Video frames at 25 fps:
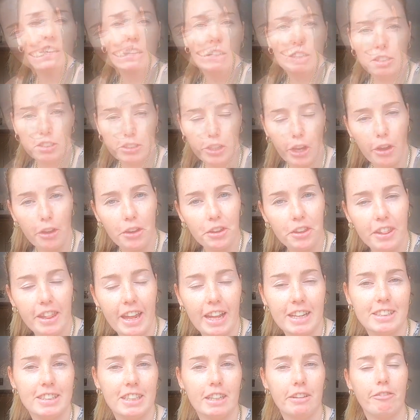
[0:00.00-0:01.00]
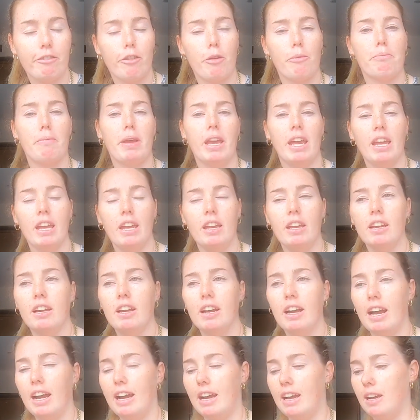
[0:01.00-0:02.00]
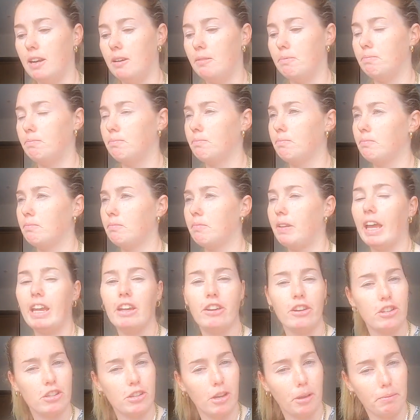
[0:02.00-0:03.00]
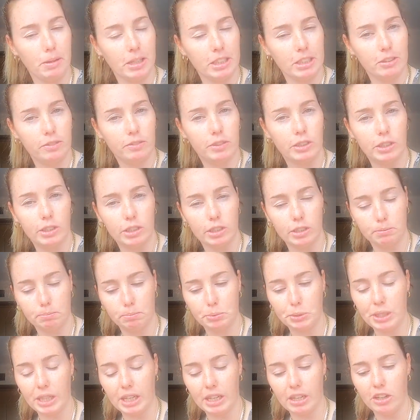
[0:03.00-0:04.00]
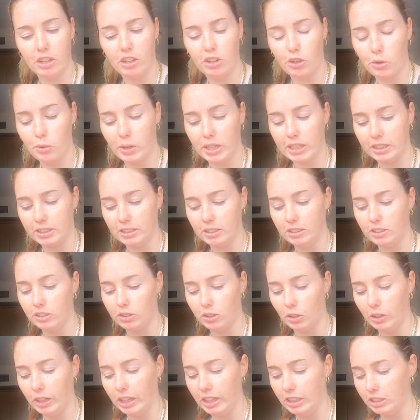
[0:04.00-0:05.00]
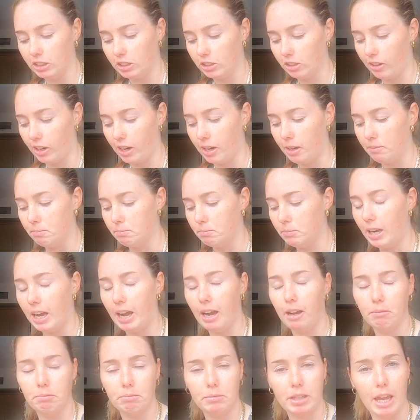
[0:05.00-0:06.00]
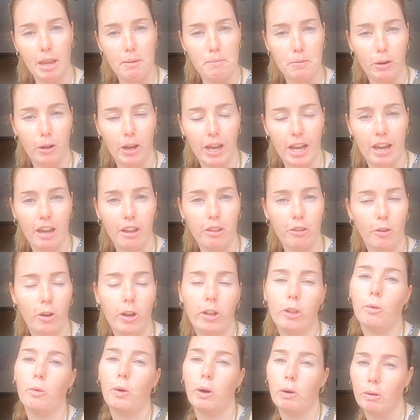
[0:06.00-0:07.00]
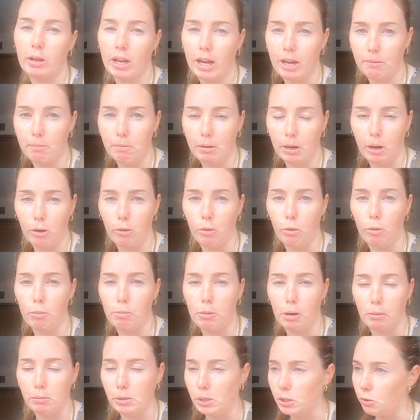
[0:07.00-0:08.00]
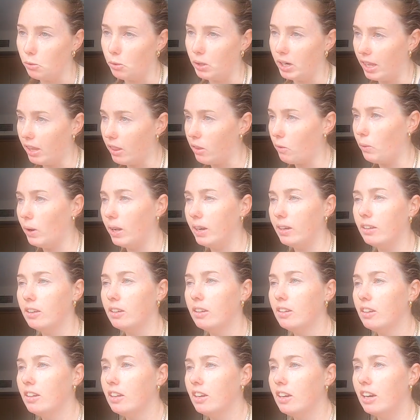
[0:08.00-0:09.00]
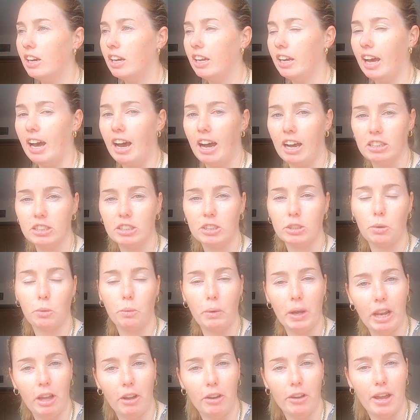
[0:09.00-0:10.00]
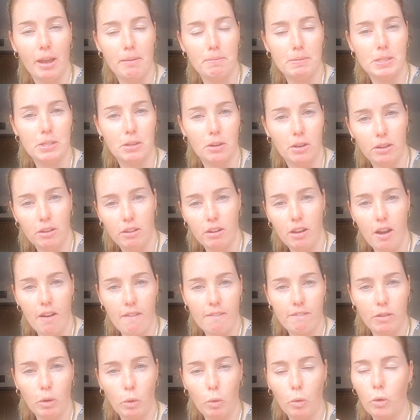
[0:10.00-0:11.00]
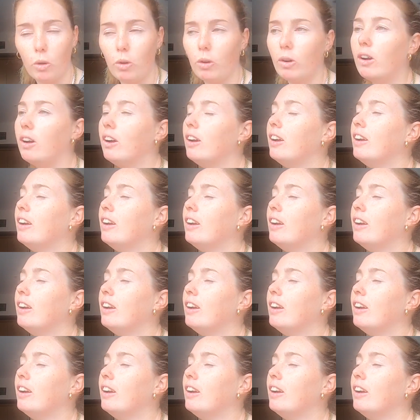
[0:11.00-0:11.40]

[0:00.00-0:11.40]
So that's it from me. Thank you so much for putting in your questions on Instagram. Keep an eye out throughout the World Cup. I will probably do another one, an Ask Wello episode 4.